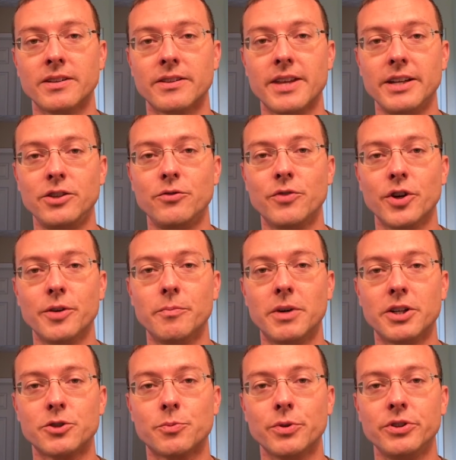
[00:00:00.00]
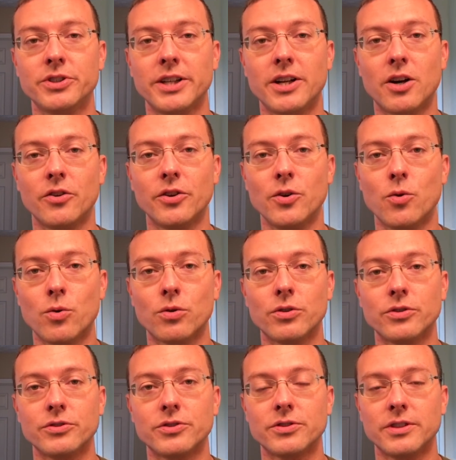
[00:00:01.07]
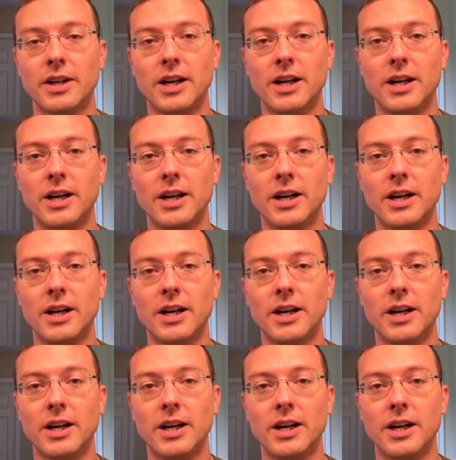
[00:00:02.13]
thank you very much. Appreciate all the orders